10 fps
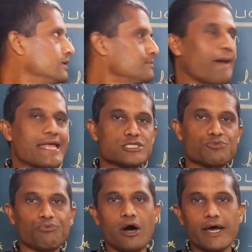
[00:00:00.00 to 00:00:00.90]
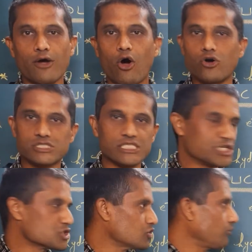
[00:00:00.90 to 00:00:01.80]
meant for
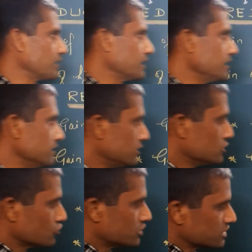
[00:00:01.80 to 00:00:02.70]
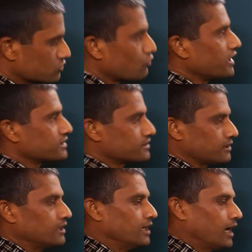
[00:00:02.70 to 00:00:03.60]
oxidation over here. So it is quite
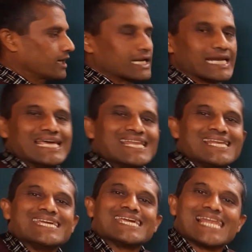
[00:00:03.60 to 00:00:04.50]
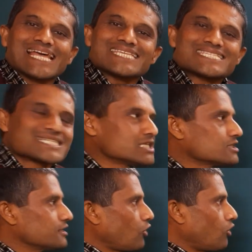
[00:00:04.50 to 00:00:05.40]
clearly
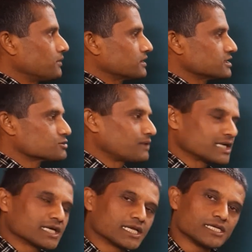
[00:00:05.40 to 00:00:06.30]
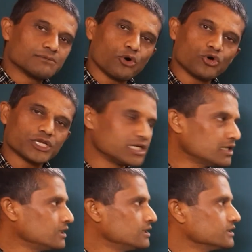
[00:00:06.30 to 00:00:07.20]
illustrated over this very green board
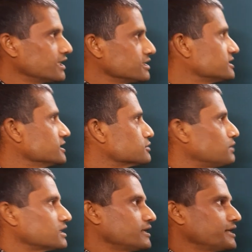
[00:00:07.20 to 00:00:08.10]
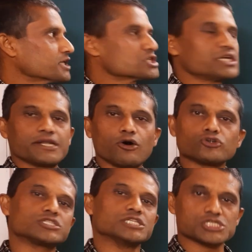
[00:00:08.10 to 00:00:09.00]
here, that is yes, but reduction and
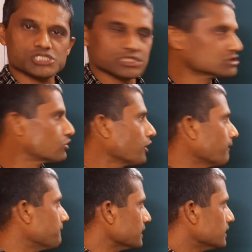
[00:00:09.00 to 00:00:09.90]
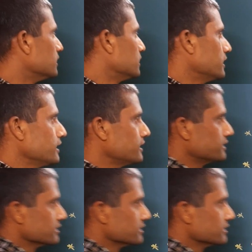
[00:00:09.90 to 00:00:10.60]
oxidation is gonna be. Here it